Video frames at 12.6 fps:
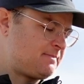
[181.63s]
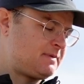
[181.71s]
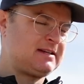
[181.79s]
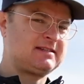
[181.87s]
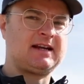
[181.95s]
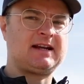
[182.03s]

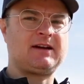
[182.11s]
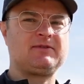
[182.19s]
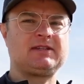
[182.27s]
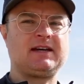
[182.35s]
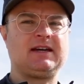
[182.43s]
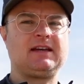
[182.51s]
being said, I
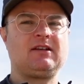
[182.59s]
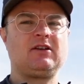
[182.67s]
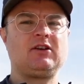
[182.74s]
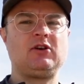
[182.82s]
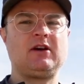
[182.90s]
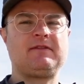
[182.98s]
was like,
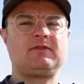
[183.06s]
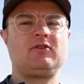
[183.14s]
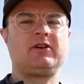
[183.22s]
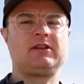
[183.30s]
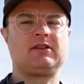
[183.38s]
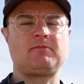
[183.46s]
you have to
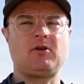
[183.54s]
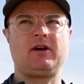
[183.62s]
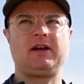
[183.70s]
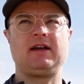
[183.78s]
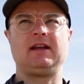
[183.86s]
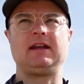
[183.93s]
look at the
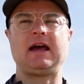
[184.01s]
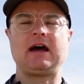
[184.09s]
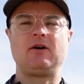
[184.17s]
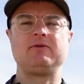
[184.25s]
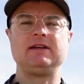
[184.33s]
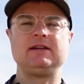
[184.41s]
market and
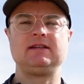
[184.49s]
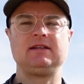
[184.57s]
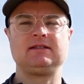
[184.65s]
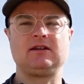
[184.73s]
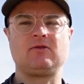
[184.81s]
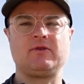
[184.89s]
how easy
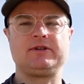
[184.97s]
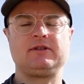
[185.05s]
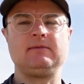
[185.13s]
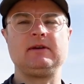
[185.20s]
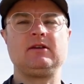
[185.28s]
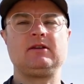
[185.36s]
is it going
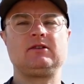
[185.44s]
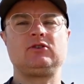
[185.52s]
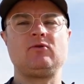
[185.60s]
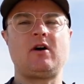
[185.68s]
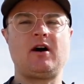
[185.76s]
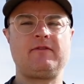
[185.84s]
to be
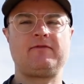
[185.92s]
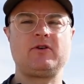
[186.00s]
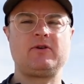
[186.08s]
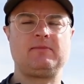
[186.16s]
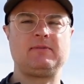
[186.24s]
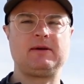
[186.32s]
to
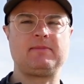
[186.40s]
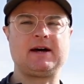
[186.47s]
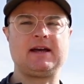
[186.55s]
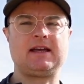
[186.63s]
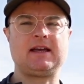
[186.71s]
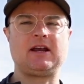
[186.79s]
offload a big
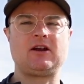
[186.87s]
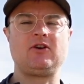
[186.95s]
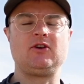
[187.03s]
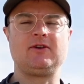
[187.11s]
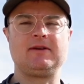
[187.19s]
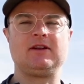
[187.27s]
bike, and are
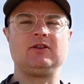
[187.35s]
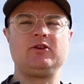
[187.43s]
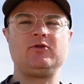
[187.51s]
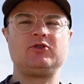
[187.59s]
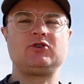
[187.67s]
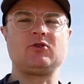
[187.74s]
you going to
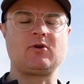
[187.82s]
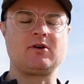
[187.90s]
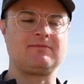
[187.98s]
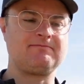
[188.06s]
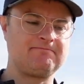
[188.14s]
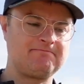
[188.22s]
lose your